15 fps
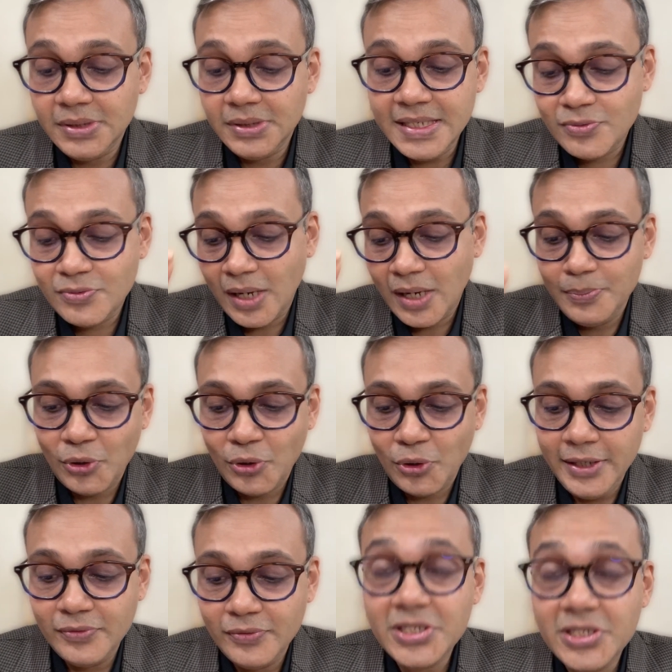This one
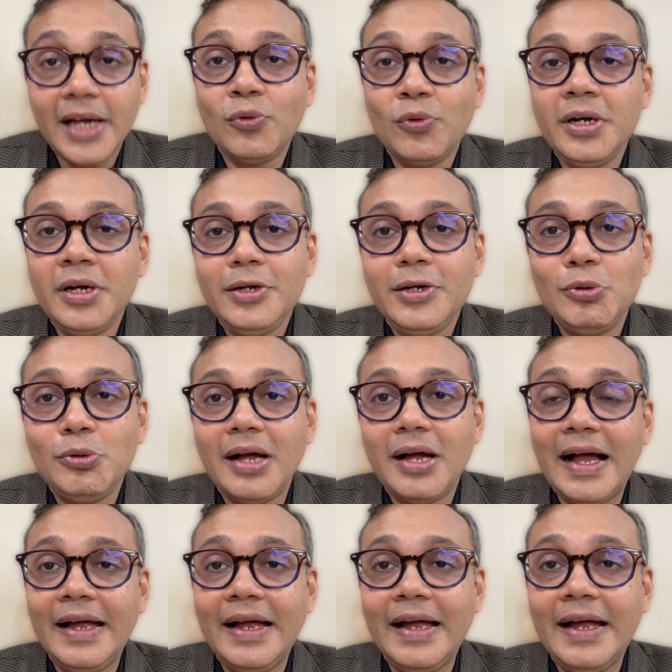point which I wanted to
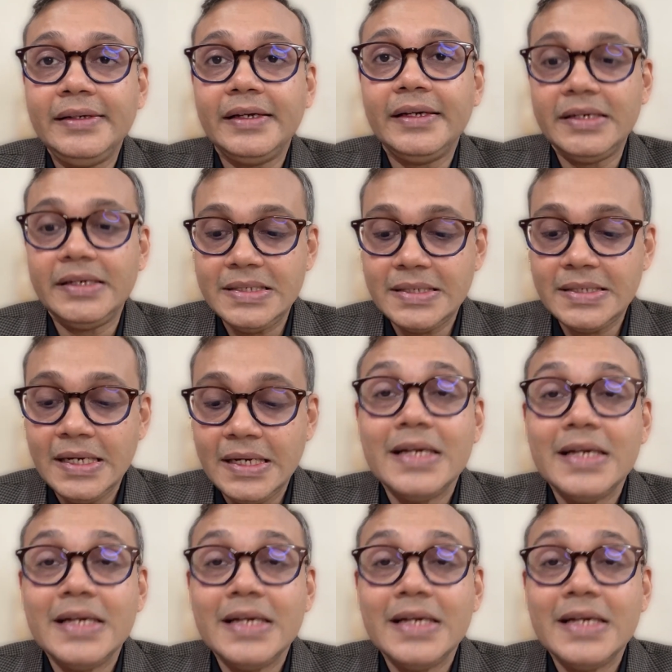add is